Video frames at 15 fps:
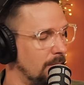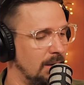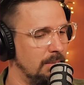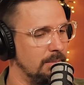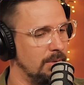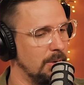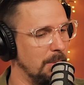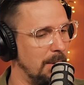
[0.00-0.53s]

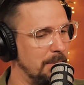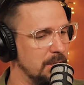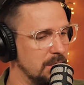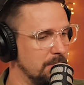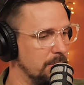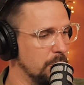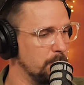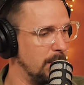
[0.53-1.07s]
there might be
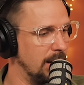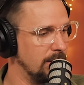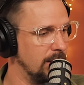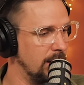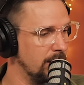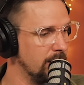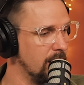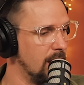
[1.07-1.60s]
some pushback
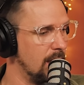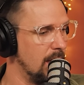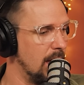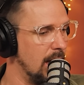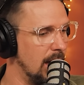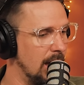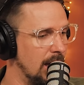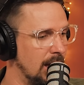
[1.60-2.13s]
there.
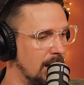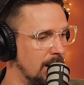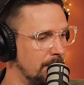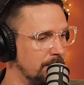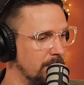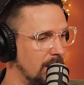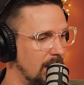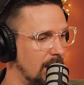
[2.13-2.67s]

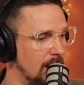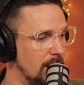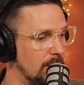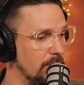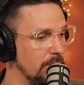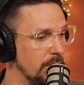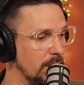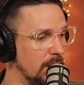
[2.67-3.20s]

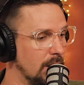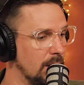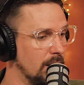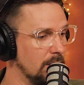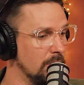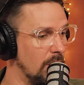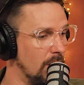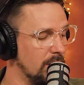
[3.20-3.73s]

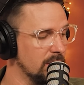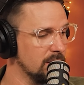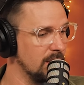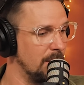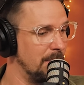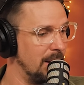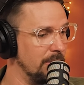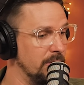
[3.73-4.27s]
The laws
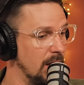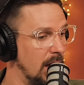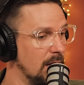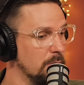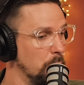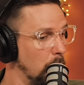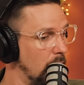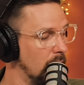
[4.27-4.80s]
about
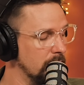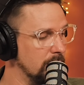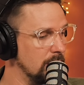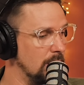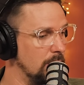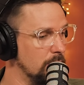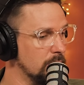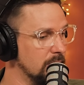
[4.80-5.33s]
non-wand
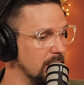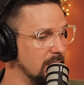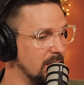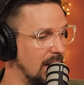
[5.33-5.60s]
use is